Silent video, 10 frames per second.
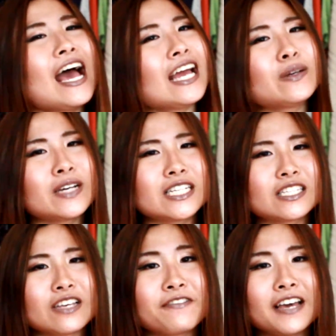
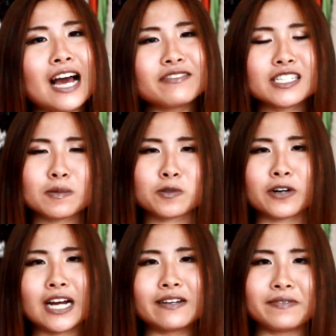Anyways, if you haven't
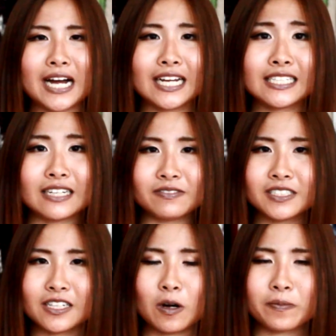subscribed, I
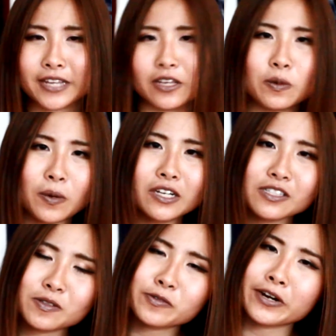definitely hope that you will
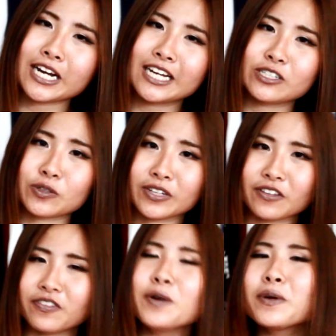subscribe and join
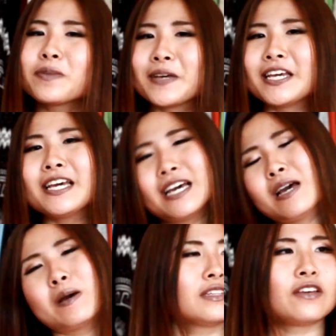the fun with me.
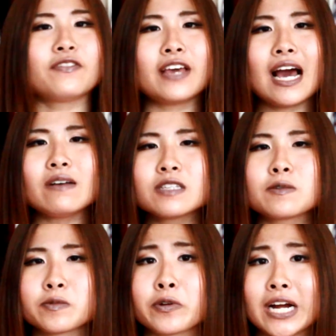If you have
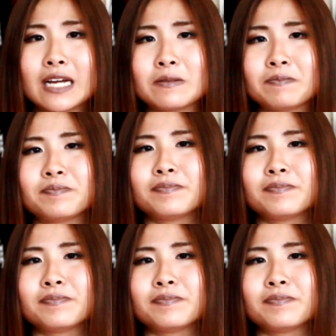subscribed,